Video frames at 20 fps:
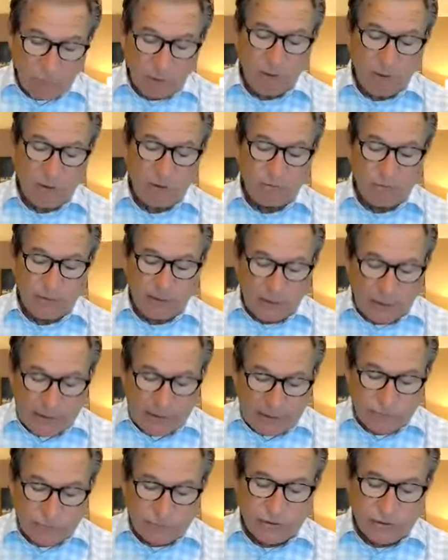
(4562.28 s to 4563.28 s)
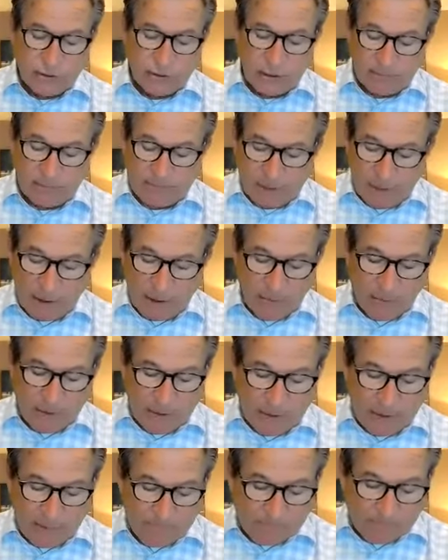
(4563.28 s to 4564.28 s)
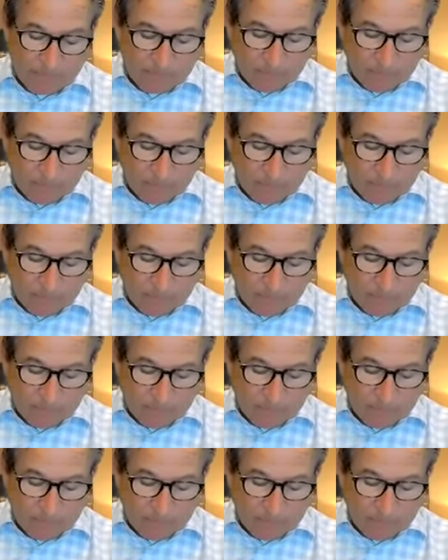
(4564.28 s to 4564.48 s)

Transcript: growth and leadership and all that.